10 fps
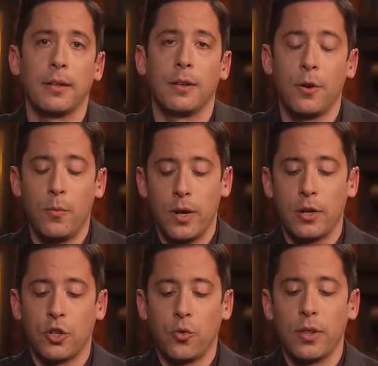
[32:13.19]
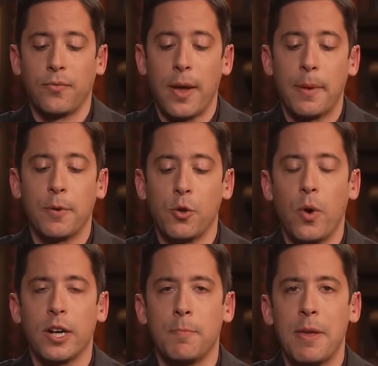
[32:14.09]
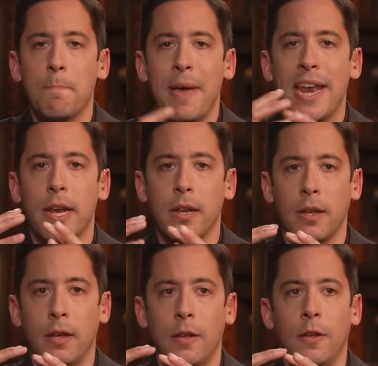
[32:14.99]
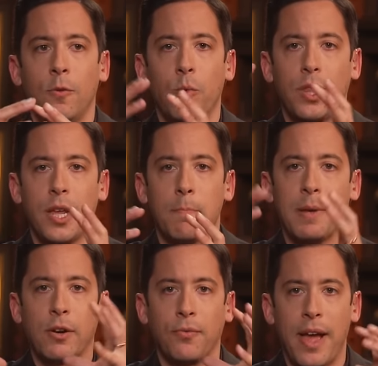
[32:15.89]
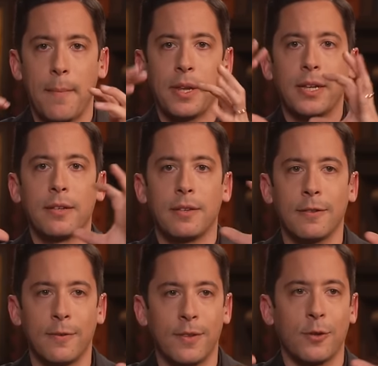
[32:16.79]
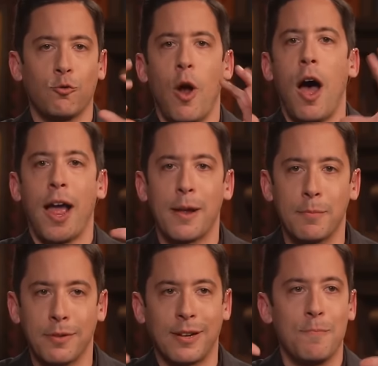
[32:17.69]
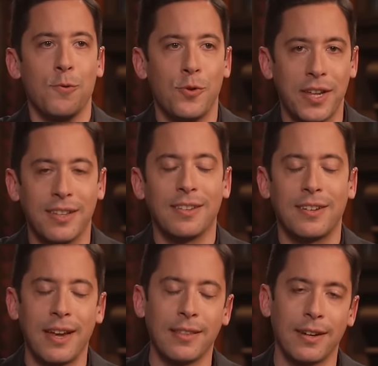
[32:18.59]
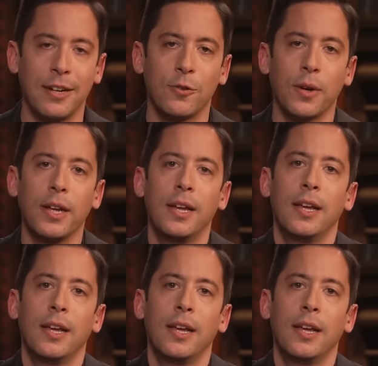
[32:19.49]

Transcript: You don't want to destroy the family, but you want it to be embedded within bigger families and the tribe and the community and the state and the country.